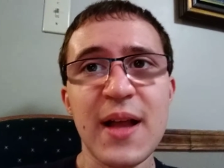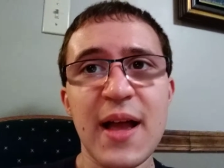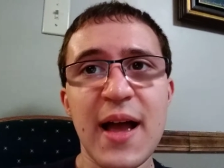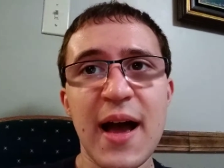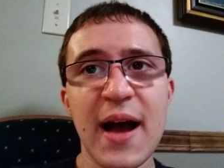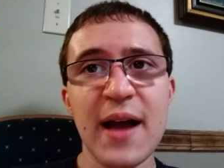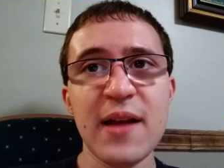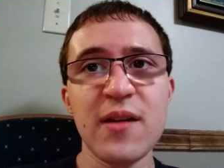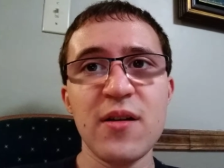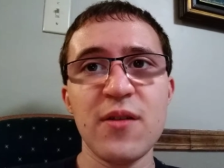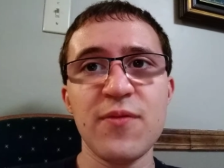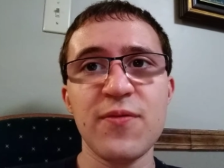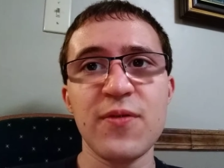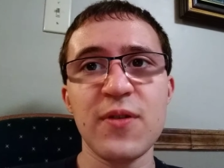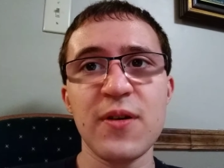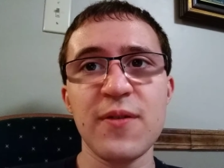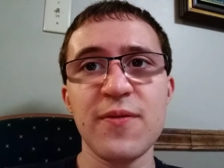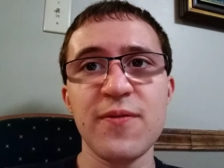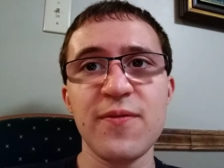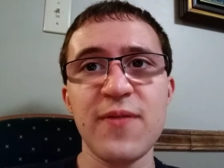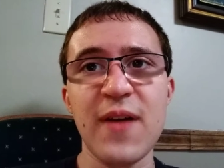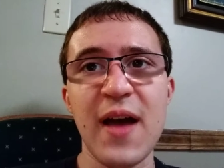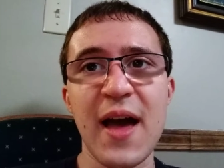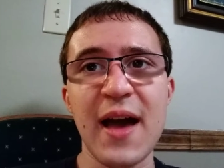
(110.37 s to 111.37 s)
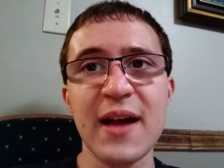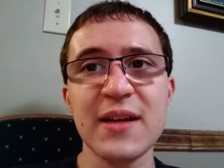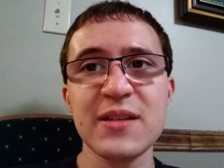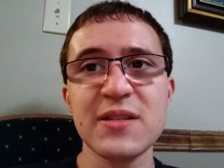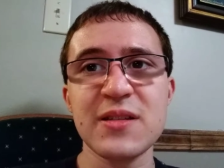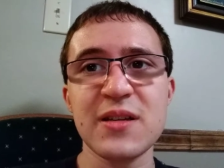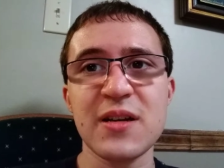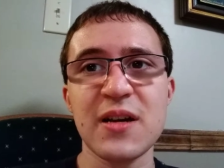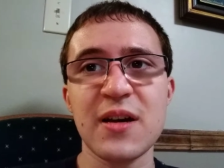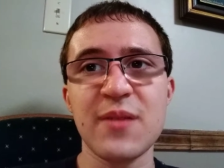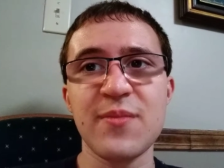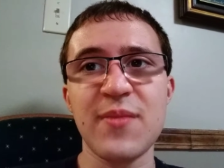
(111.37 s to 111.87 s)
I know for a fact,
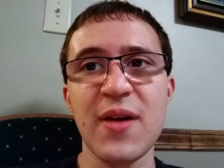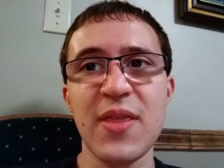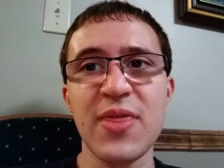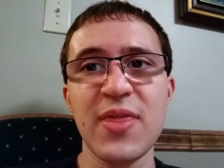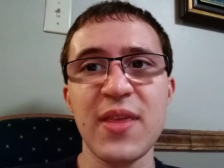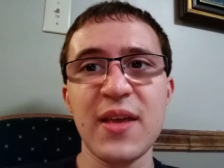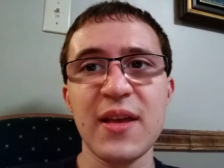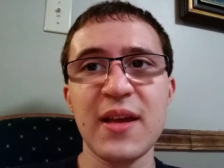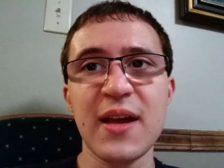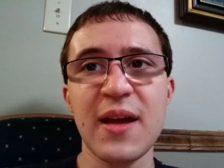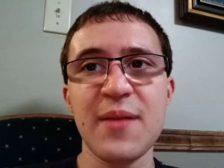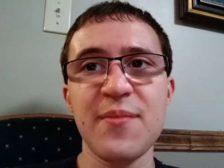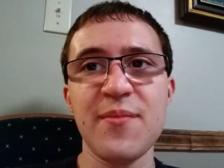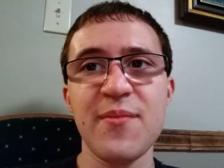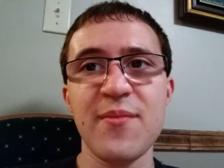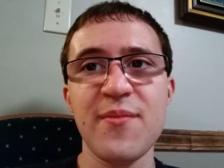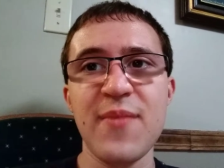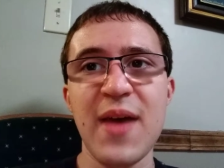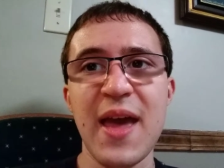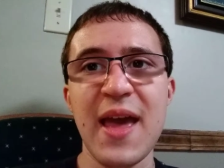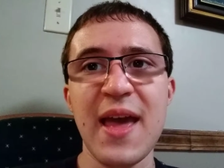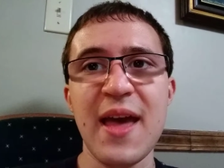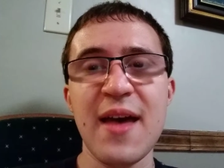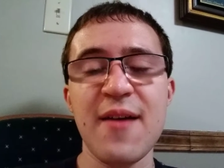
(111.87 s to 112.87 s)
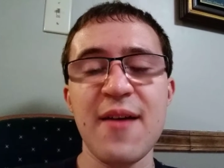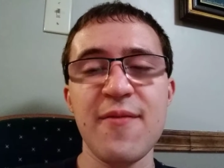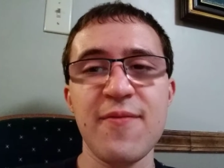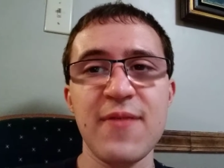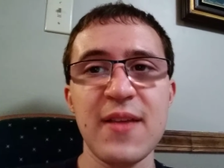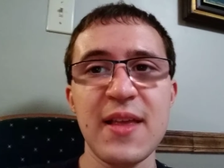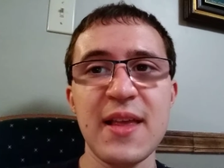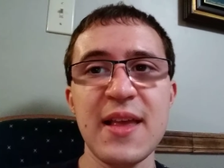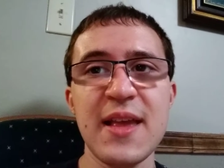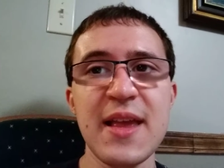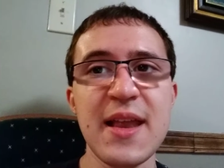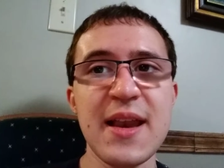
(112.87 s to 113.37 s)
I think I may have
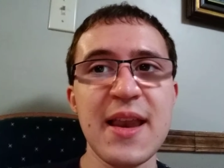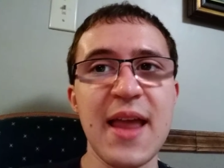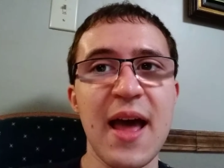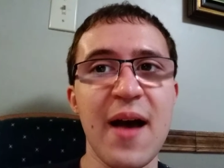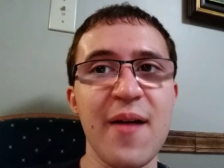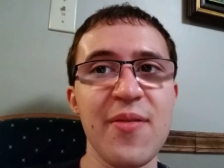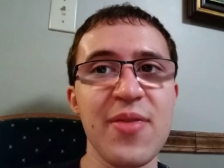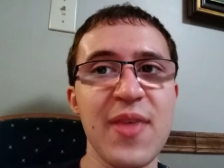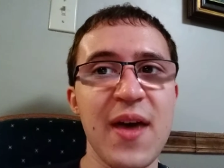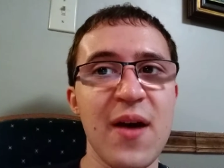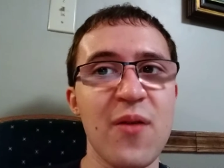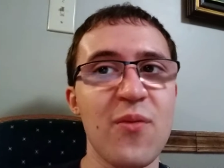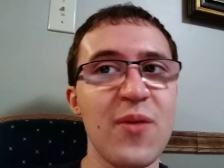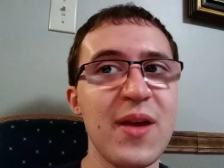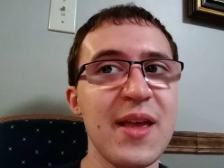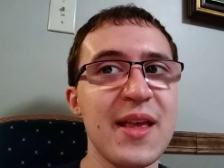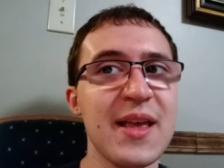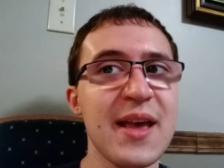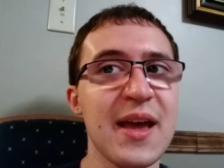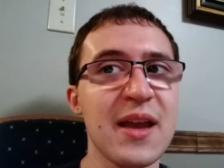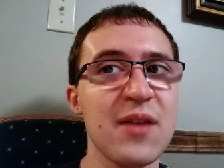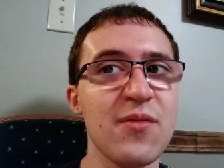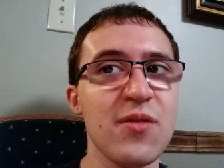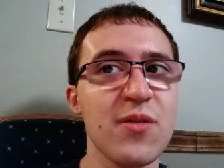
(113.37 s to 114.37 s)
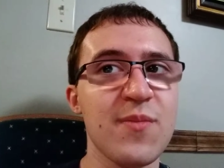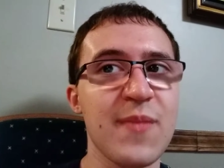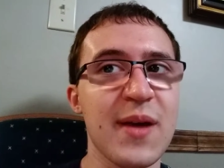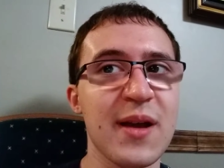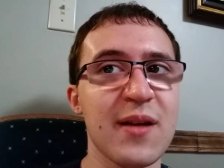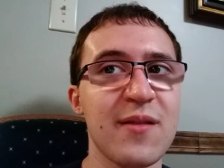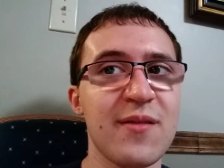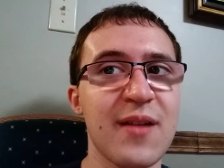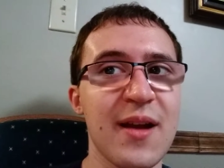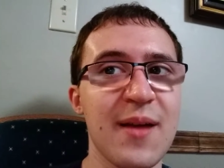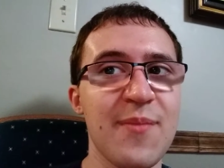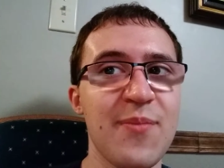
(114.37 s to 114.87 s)
eaten out that weekend with my
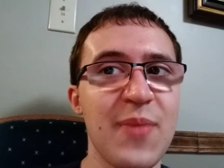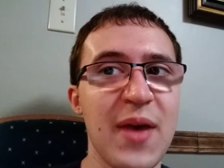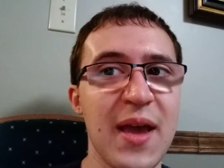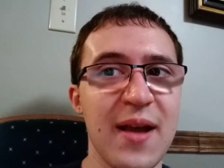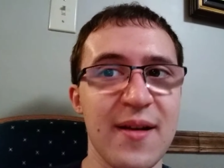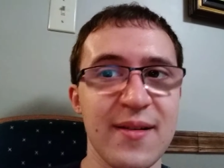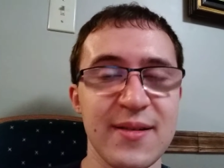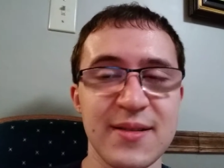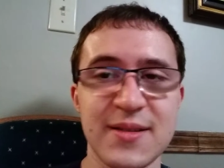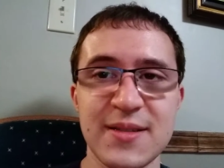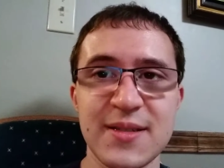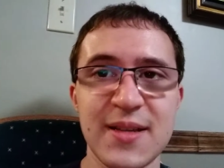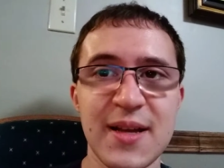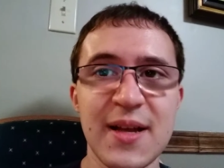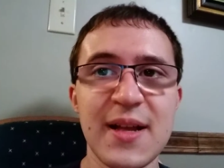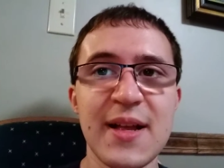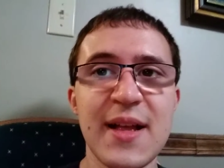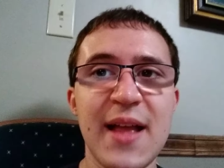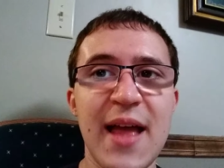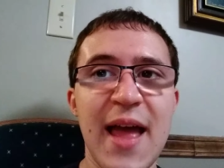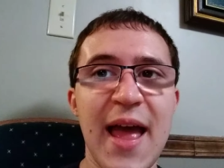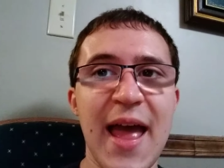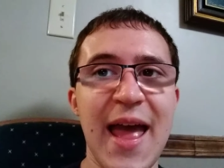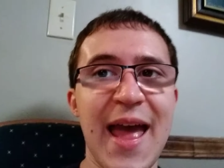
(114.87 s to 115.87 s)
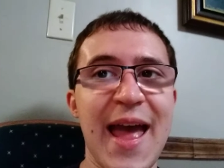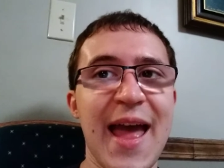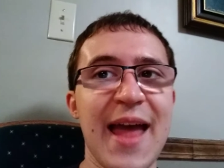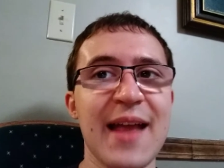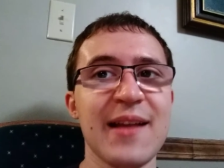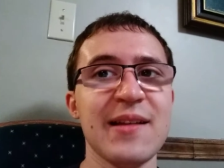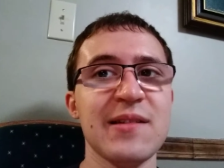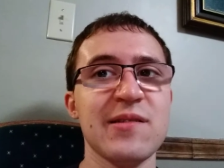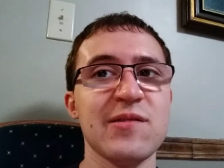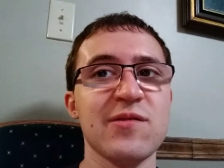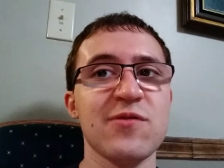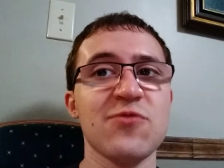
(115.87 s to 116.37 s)
grandparents at
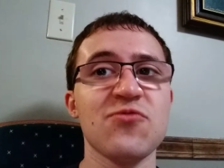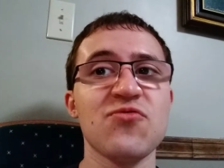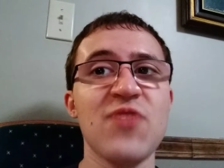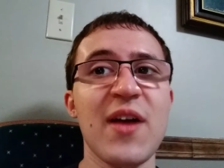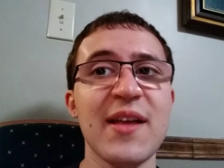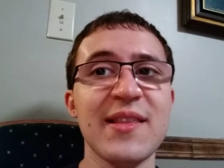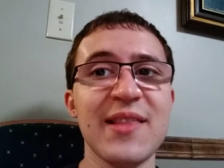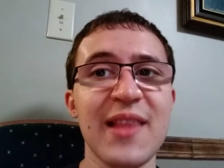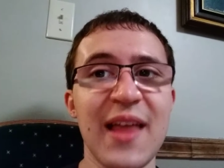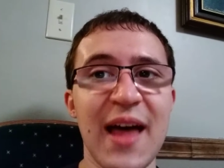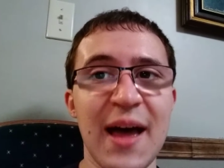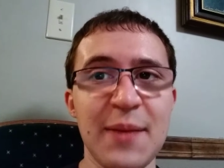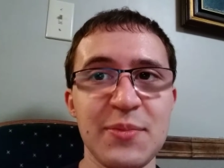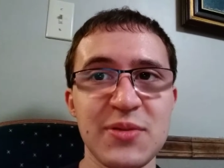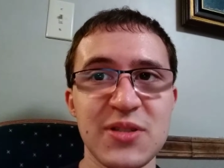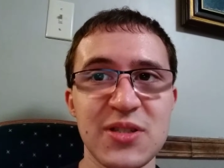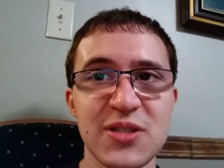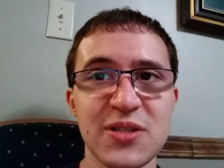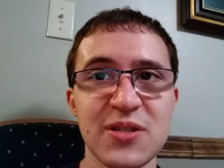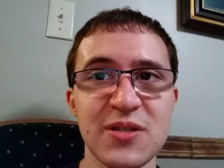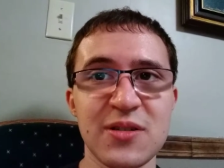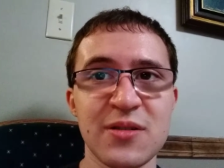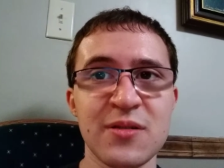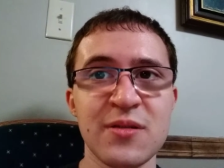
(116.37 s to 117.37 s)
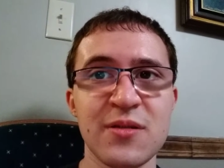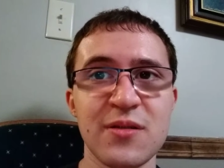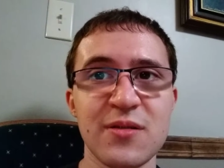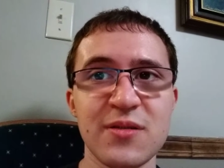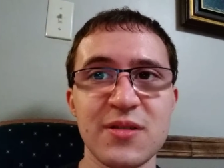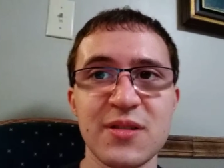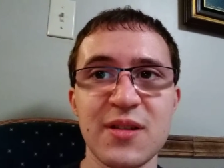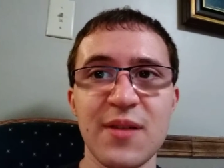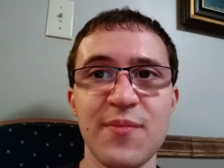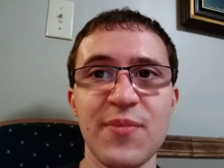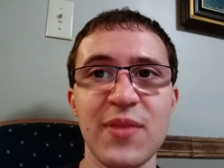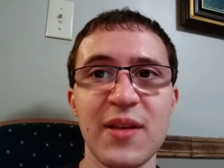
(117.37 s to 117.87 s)
Red Lobster or
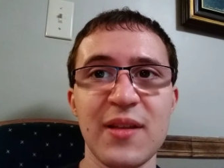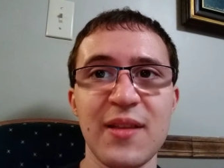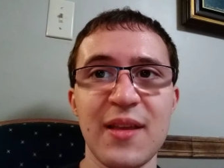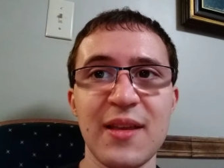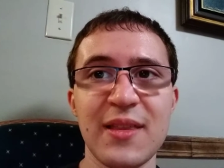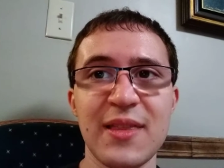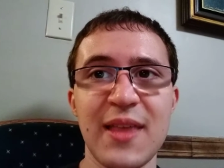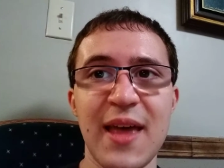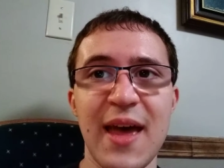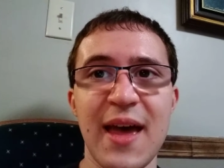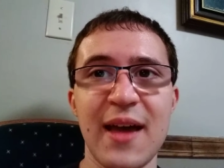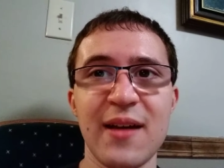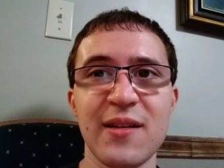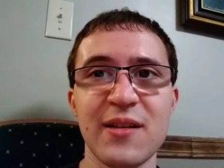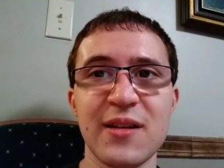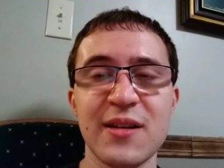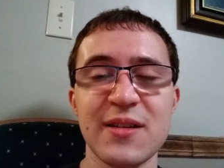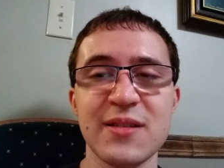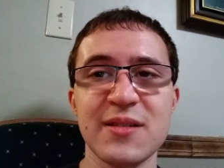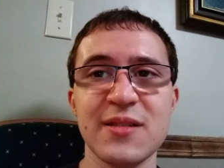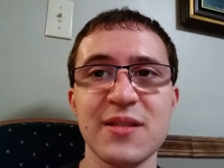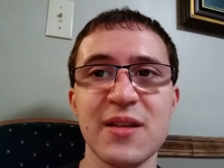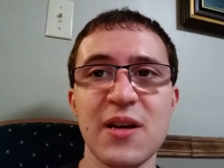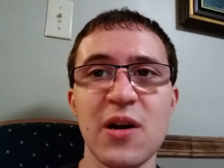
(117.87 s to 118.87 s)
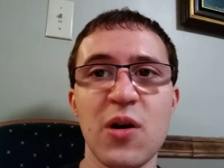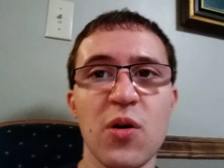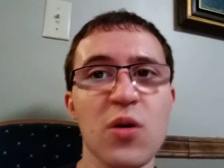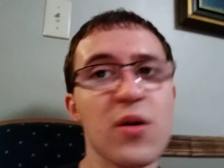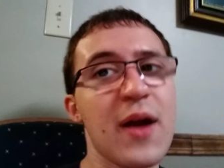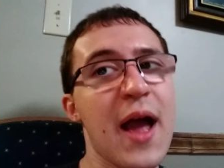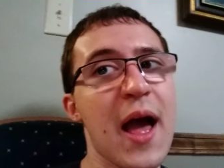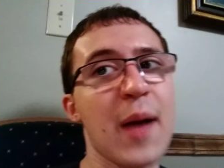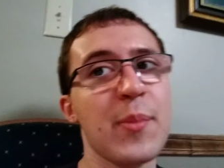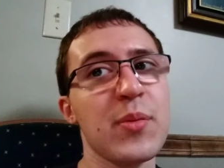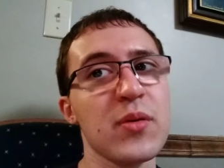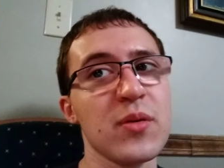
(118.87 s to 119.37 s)
something like that, or
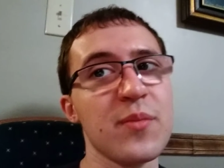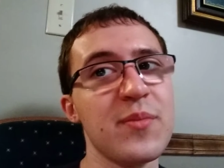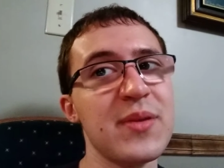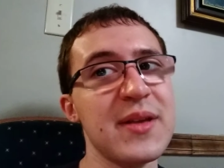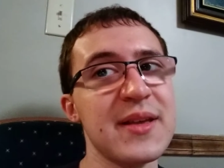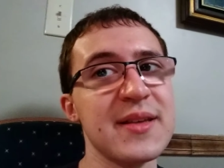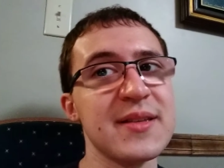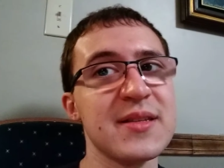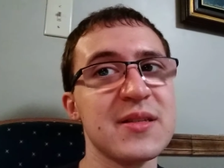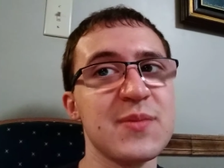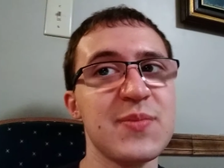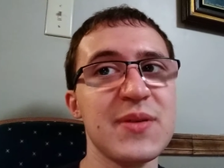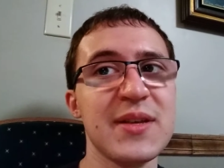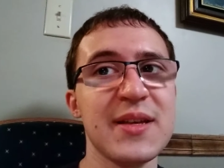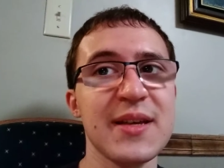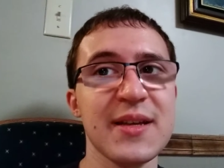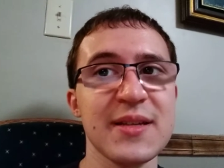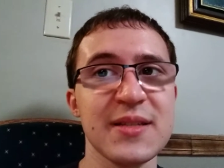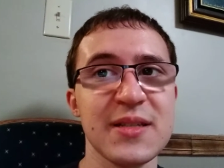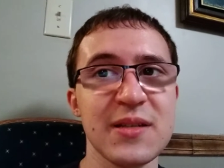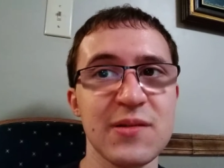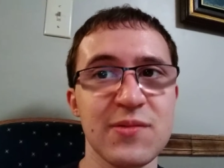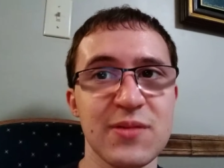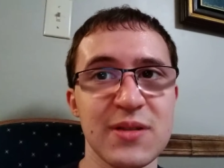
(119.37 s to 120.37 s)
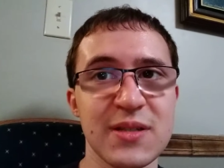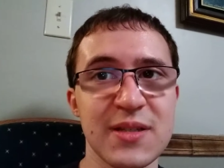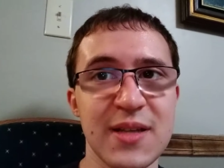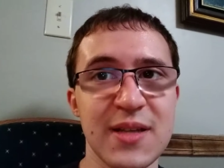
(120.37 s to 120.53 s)
Applebee's, because it was